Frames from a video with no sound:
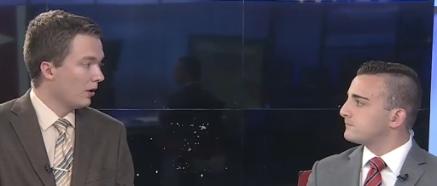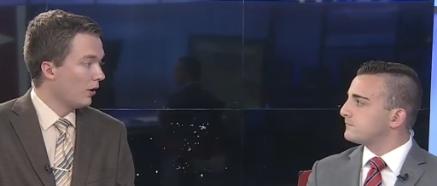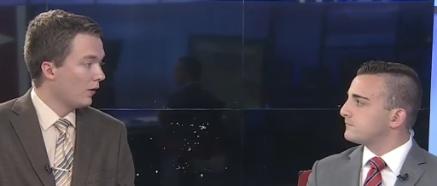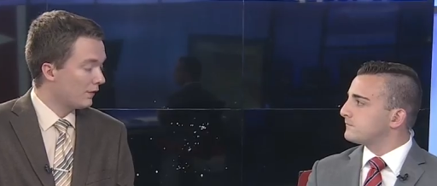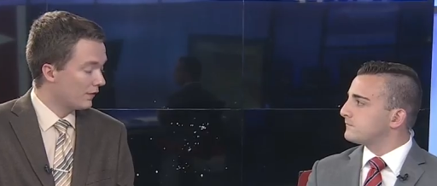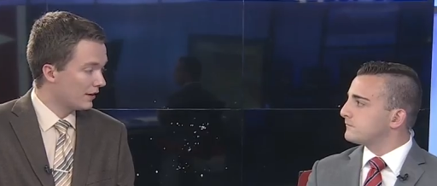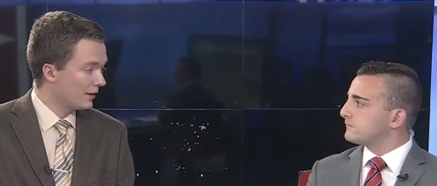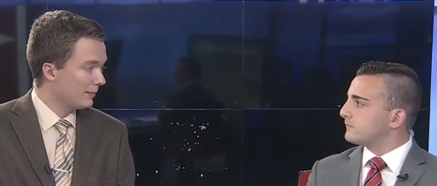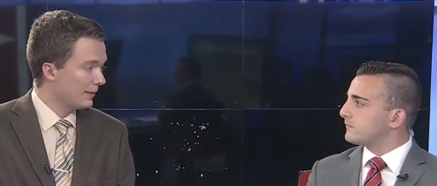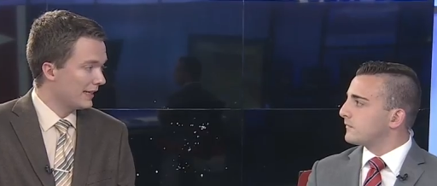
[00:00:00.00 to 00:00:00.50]

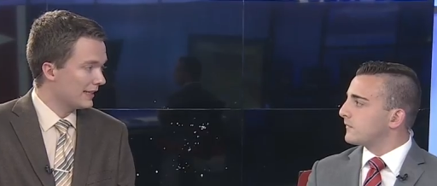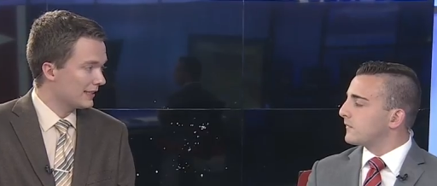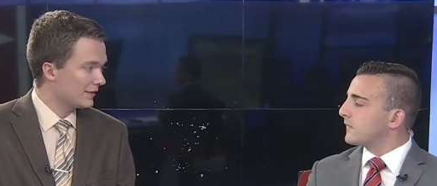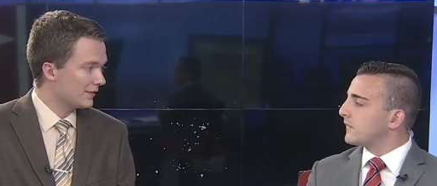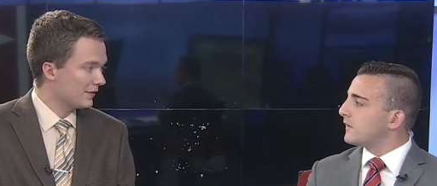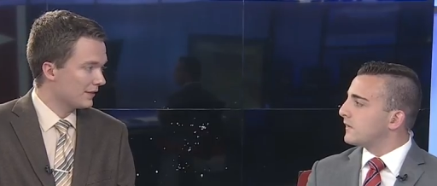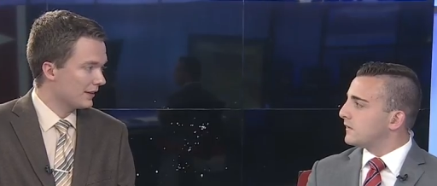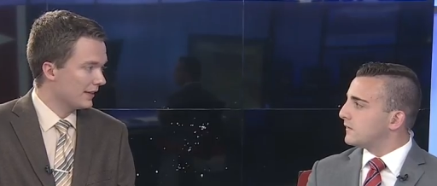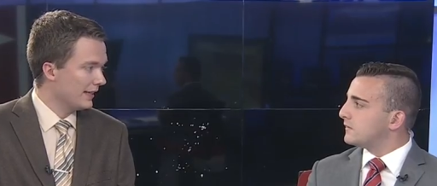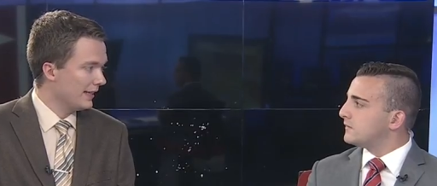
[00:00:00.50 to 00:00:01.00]
Speaker 1: hope for the best
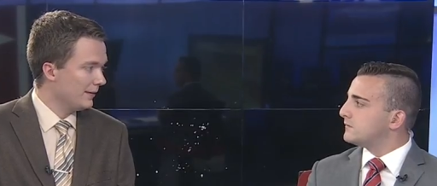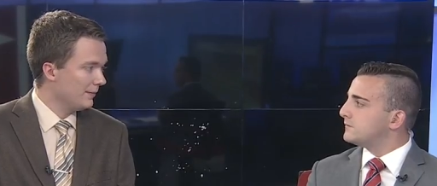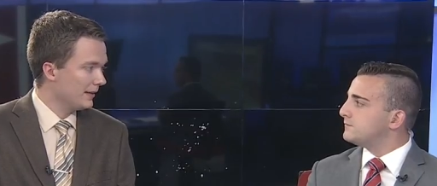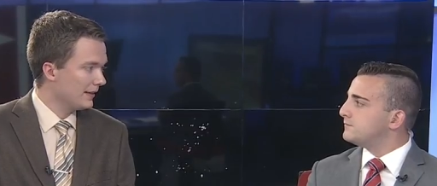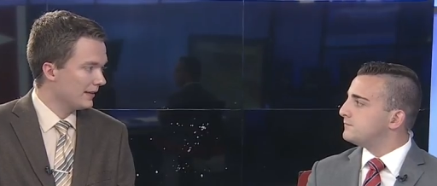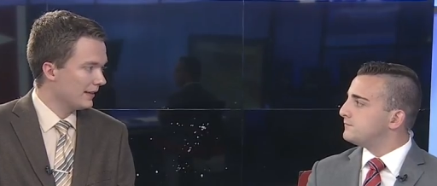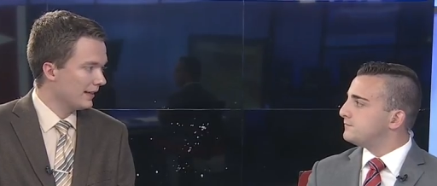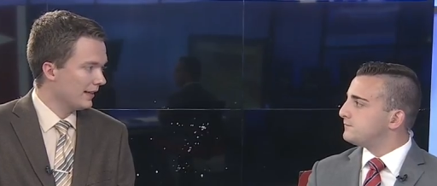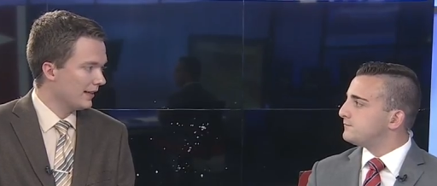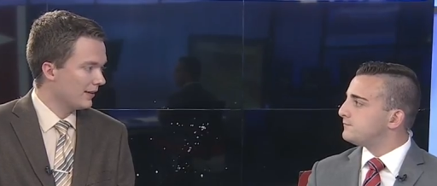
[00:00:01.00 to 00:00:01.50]
for him,
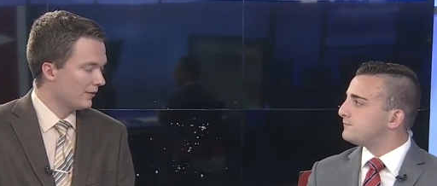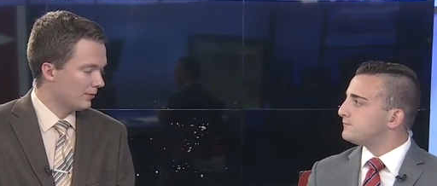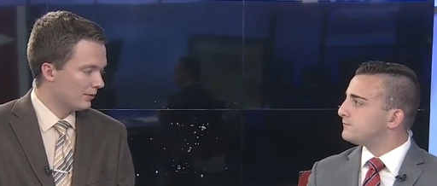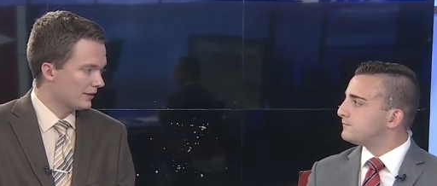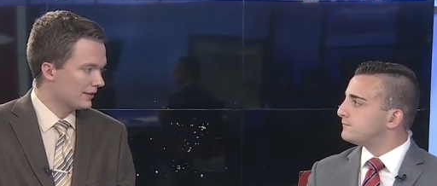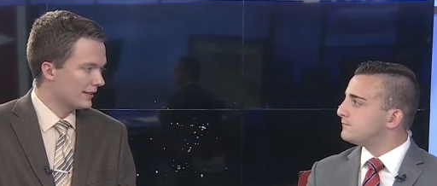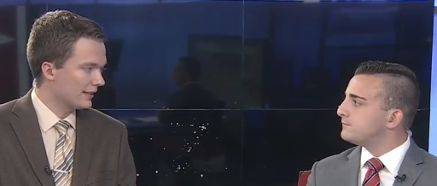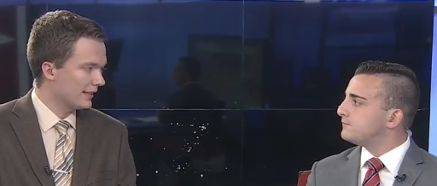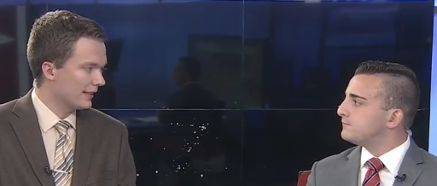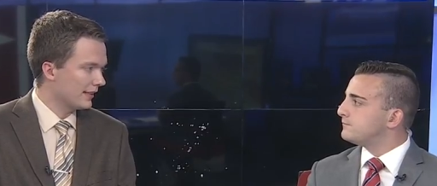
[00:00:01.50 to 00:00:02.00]
and uh, we'll
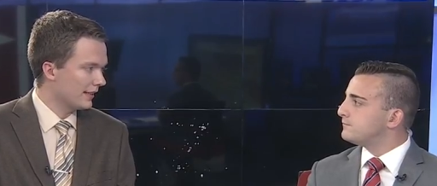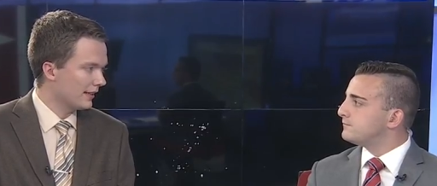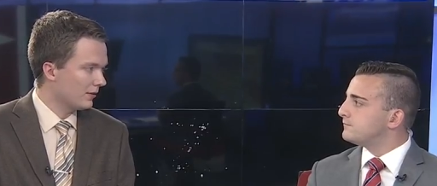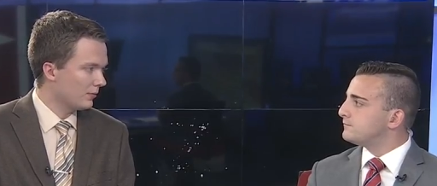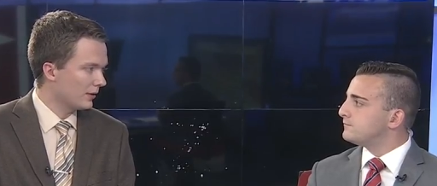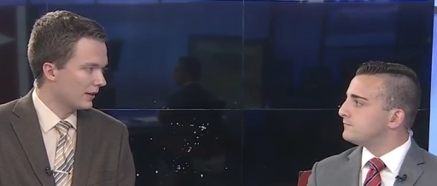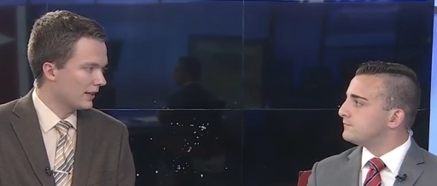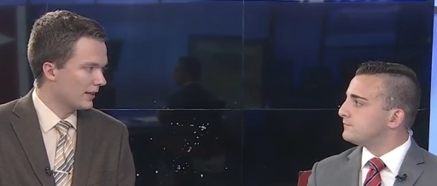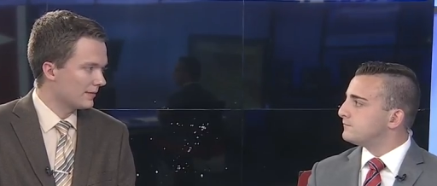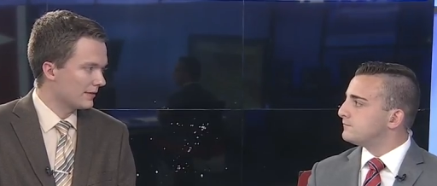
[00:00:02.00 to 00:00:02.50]
see uh,
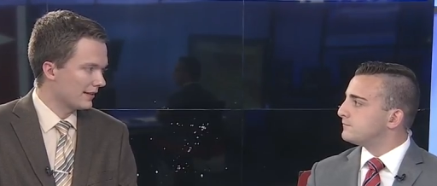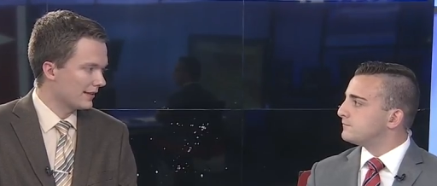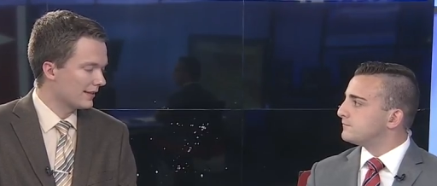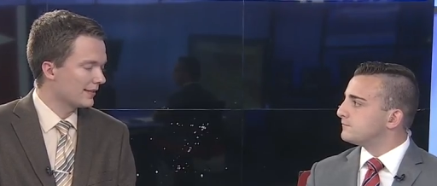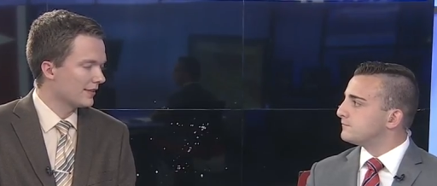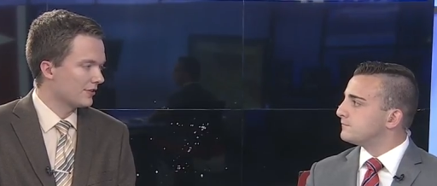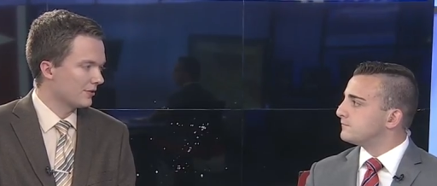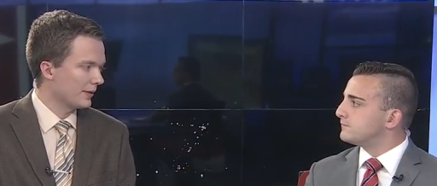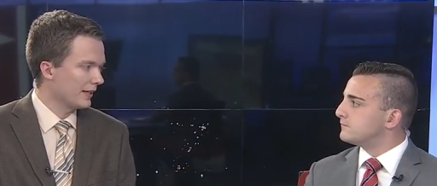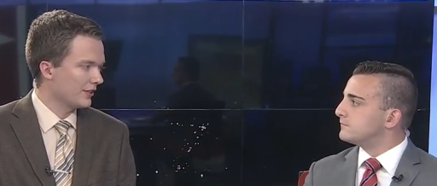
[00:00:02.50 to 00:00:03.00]
what comes of the
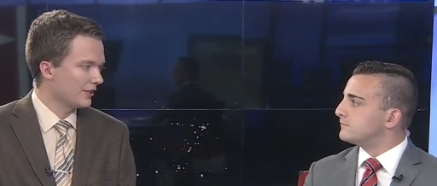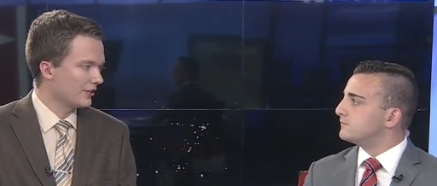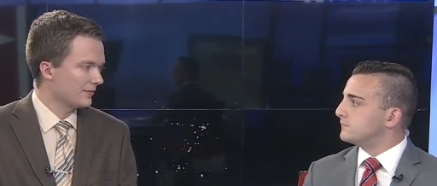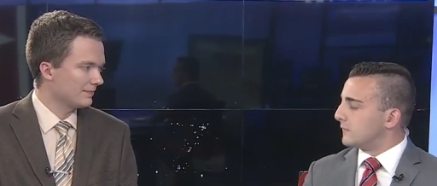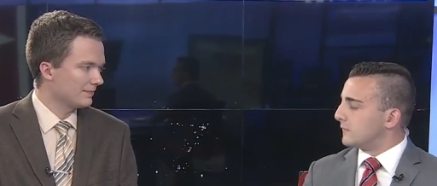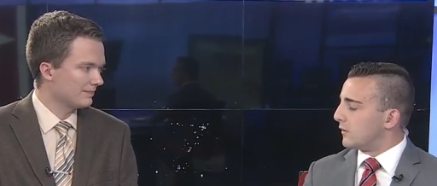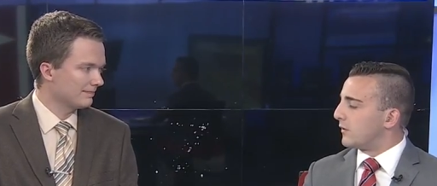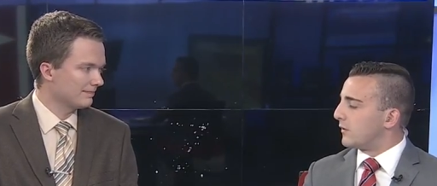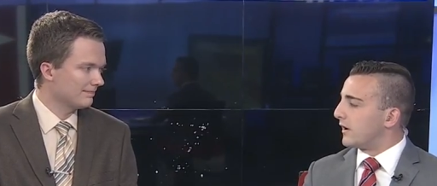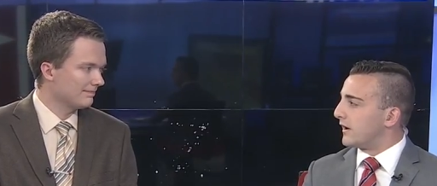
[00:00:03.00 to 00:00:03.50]
situation.
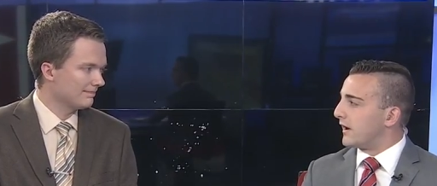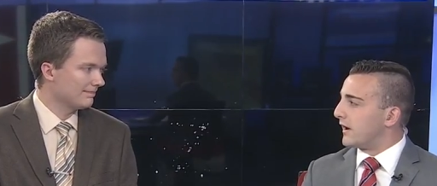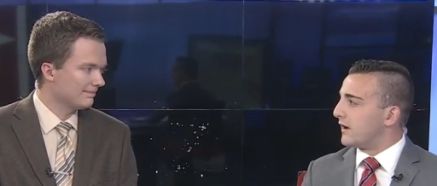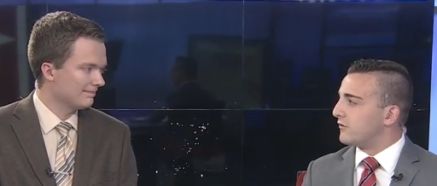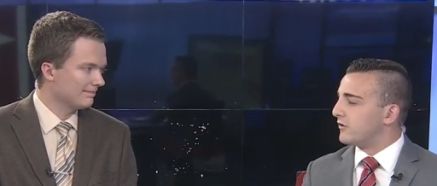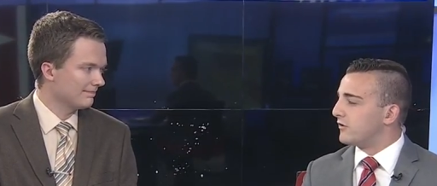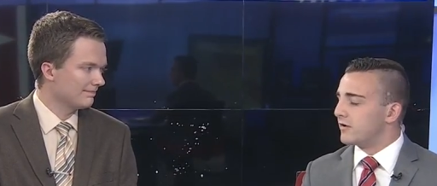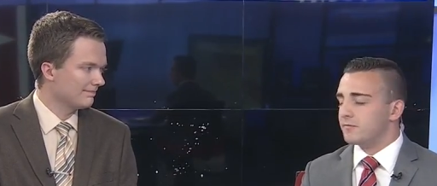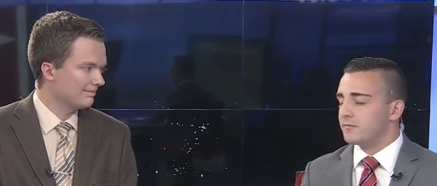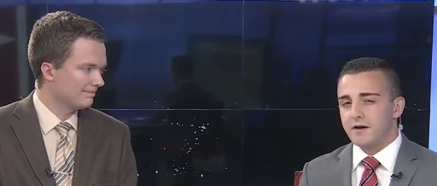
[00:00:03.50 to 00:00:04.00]
Speaker 2: Okay,
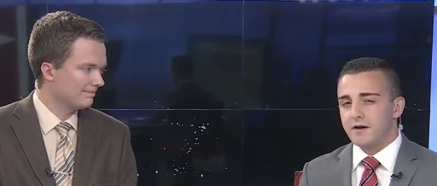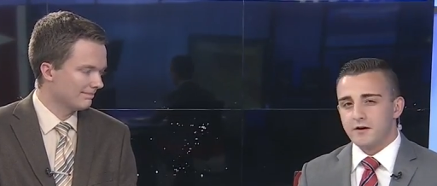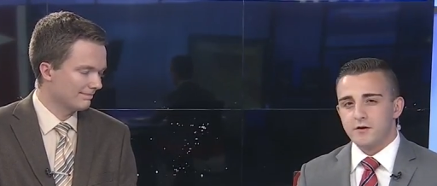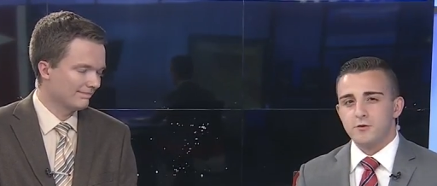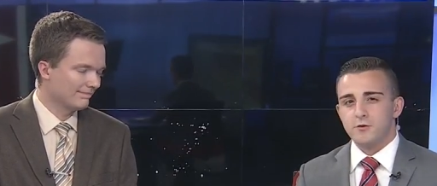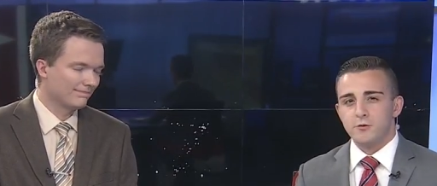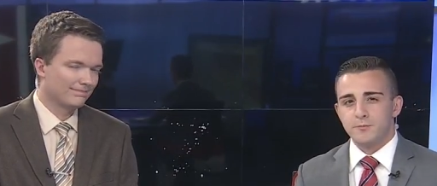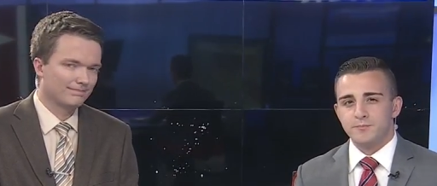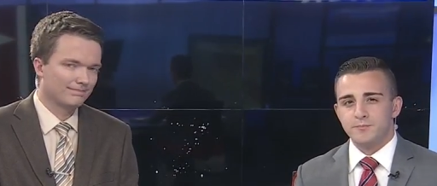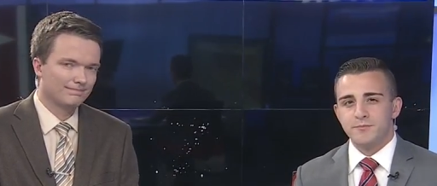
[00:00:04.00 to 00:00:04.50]
AJ, thank
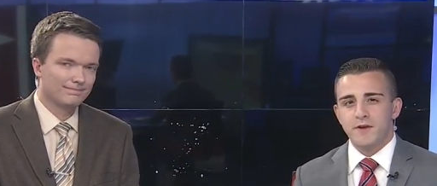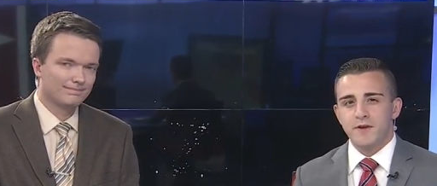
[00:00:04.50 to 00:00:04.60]
you.